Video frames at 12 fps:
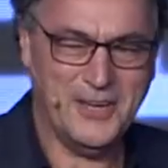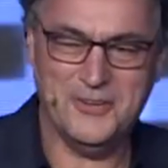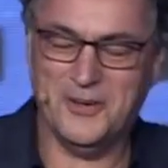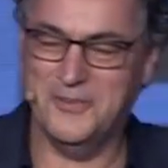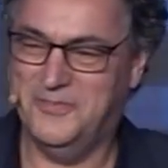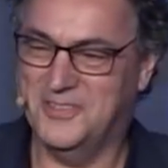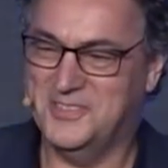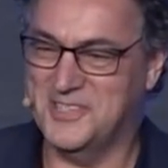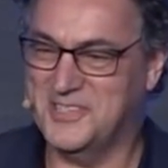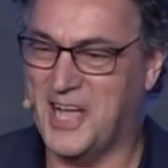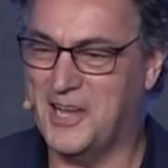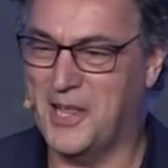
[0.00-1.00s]

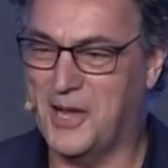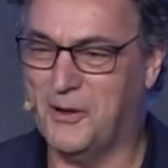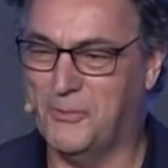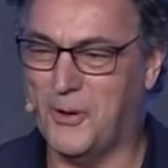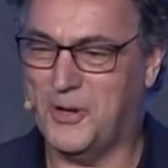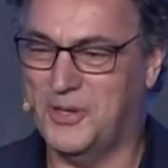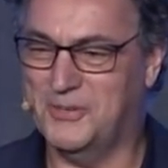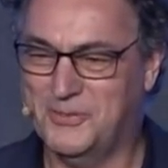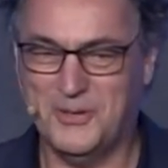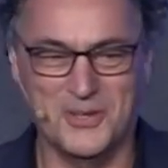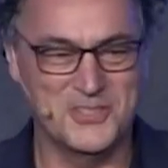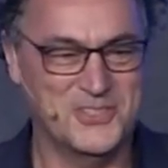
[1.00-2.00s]
conferences are like rock
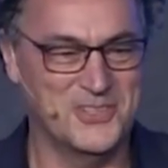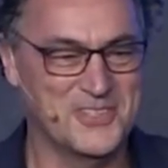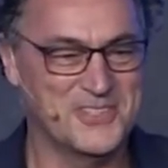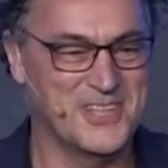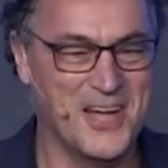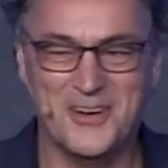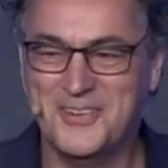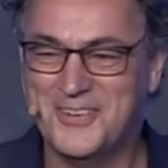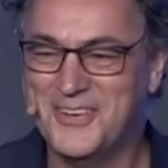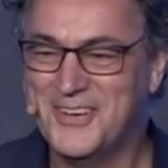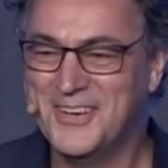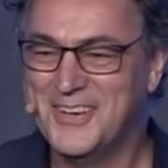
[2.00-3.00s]
concerts now.
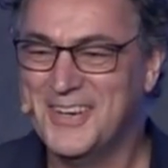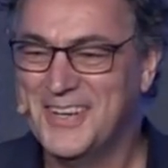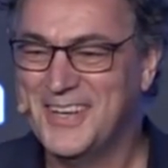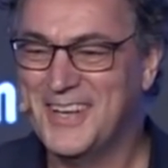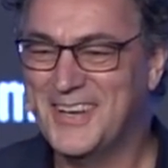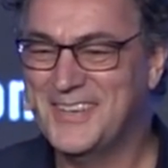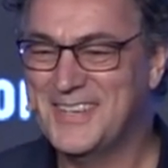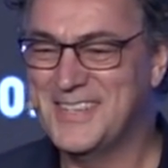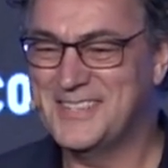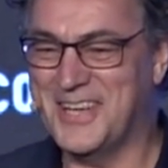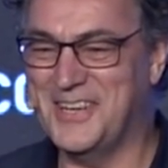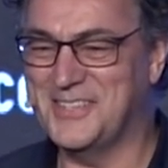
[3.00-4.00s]
Yeah,
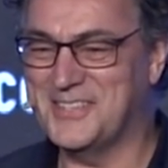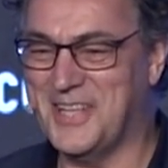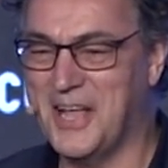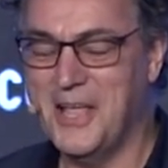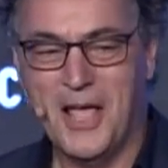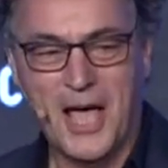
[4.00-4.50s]
it's interesting. I